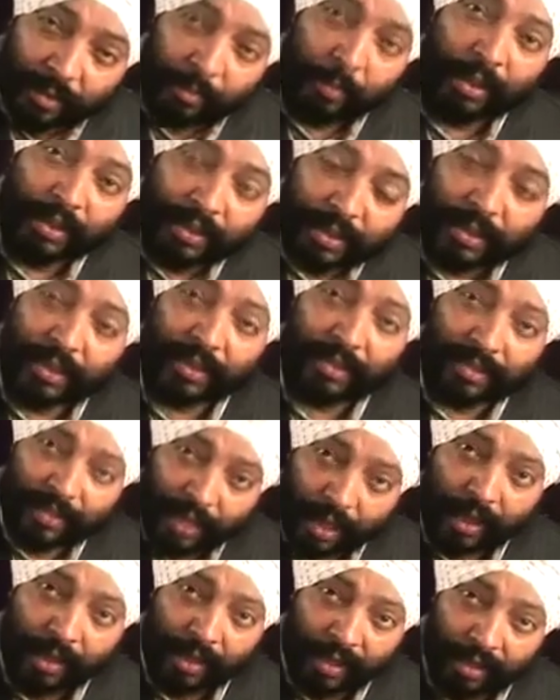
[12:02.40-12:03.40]
the mirchi ka
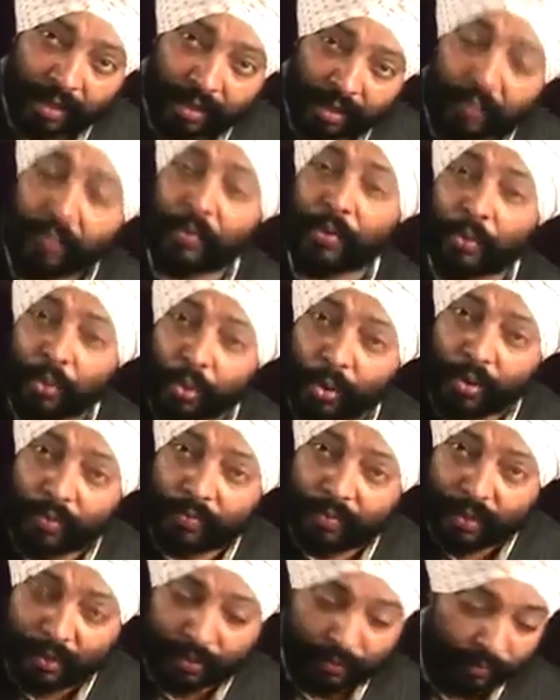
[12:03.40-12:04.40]
salad, if you know
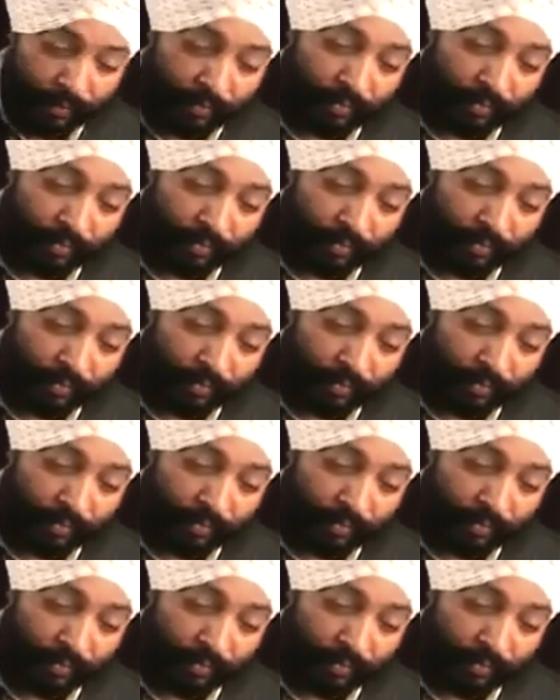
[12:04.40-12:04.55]
of it.